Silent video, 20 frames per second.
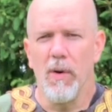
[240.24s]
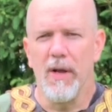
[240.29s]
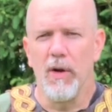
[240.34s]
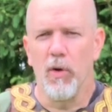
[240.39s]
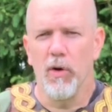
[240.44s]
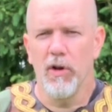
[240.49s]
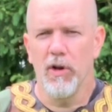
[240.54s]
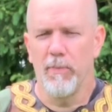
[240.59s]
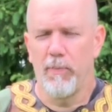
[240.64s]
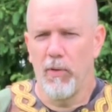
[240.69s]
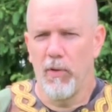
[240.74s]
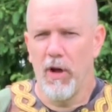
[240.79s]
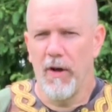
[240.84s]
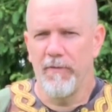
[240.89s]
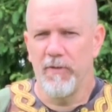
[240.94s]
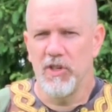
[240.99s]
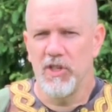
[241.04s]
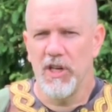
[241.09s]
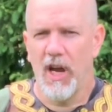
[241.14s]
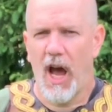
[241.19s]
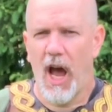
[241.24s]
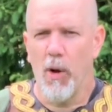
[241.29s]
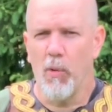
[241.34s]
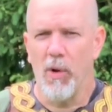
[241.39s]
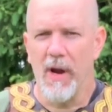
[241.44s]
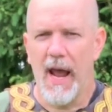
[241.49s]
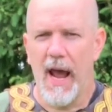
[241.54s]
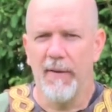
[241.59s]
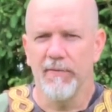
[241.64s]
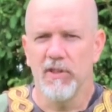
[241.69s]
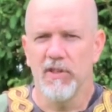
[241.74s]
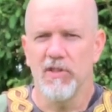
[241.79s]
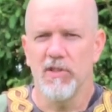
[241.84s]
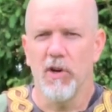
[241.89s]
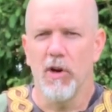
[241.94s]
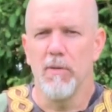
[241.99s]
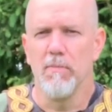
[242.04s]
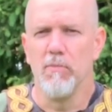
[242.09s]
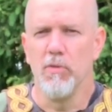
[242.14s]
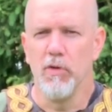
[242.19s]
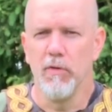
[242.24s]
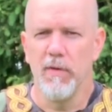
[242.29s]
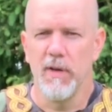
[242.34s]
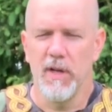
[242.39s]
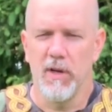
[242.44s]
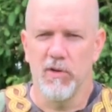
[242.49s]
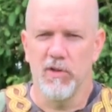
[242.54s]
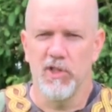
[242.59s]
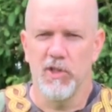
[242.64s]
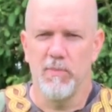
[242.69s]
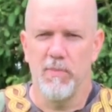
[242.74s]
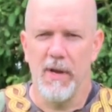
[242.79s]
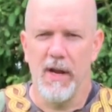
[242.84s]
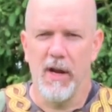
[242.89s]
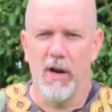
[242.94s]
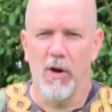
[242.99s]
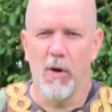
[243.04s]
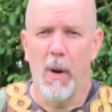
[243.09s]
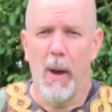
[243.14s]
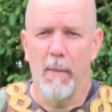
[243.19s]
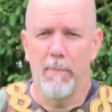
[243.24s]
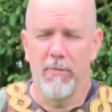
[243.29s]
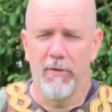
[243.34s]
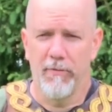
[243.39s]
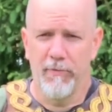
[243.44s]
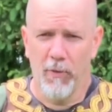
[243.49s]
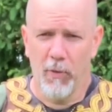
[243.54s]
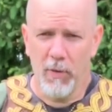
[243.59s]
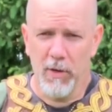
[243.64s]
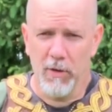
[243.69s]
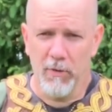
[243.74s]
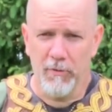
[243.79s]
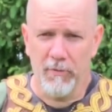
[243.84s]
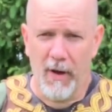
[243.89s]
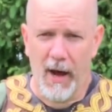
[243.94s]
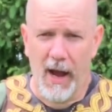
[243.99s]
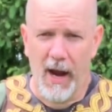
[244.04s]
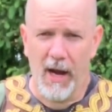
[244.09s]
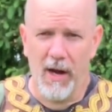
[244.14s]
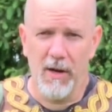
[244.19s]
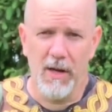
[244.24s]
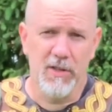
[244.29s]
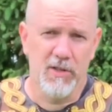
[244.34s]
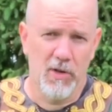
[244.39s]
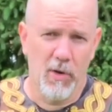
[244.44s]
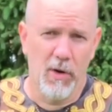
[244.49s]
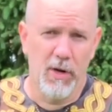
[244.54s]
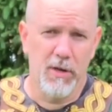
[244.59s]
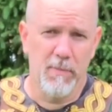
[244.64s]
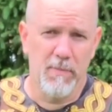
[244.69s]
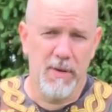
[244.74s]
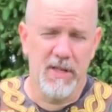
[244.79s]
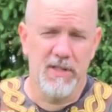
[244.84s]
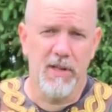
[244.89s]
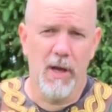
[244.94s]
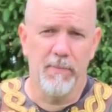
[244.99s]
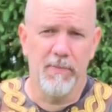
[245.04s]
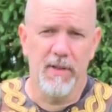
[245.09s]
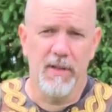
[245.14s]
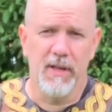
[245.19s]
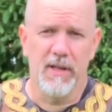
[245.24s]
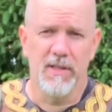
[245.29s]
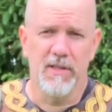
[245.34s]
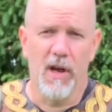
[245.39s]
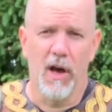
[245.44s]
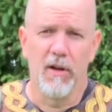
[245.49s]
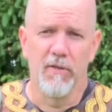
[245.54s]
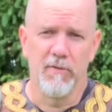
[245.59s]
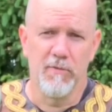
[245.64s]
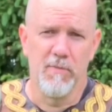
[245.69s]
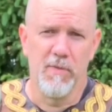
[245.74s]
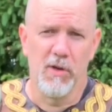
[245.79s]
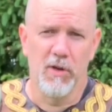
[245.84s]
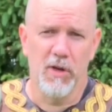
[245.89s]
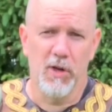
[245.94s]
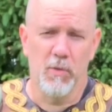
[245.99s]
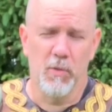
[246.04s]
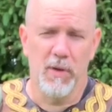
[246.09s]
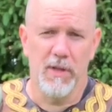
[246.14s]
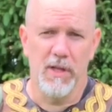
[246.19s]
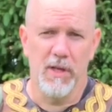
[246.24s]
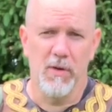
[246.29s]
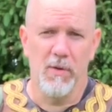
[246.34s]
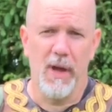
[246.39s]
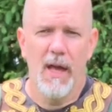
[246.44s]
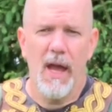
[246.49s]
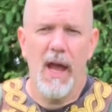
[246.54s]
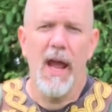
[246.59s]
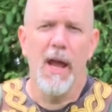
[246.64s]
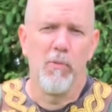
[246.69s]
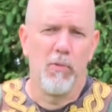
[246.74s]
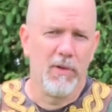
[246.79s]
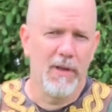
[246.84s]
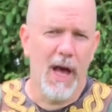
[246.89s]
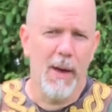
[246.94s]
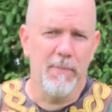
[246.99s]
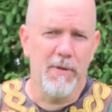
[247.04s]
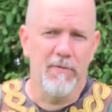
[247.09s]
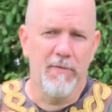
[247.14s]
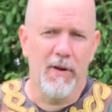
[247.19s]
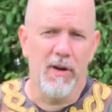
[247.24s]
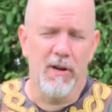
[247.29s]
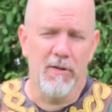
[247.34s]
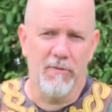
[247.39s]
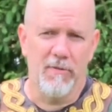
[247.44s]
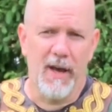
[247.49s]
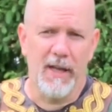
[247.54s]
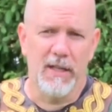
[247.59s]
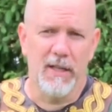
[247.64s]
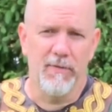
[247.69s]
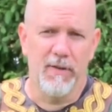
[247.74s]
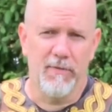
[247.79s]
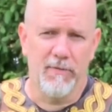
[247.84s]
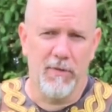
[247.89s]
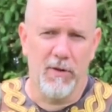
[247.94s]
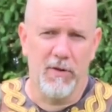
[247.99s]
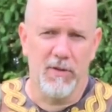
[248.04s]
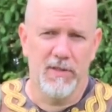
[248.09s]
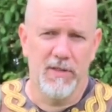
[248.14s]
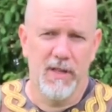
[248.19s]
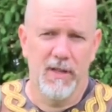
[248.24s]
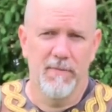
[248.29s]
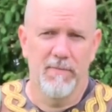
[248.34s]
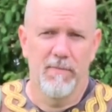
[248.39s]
in order to pull off a shot where you have to start moving your spear before you fire is going to be something that is unfamiliar with you and will not be very effective at first.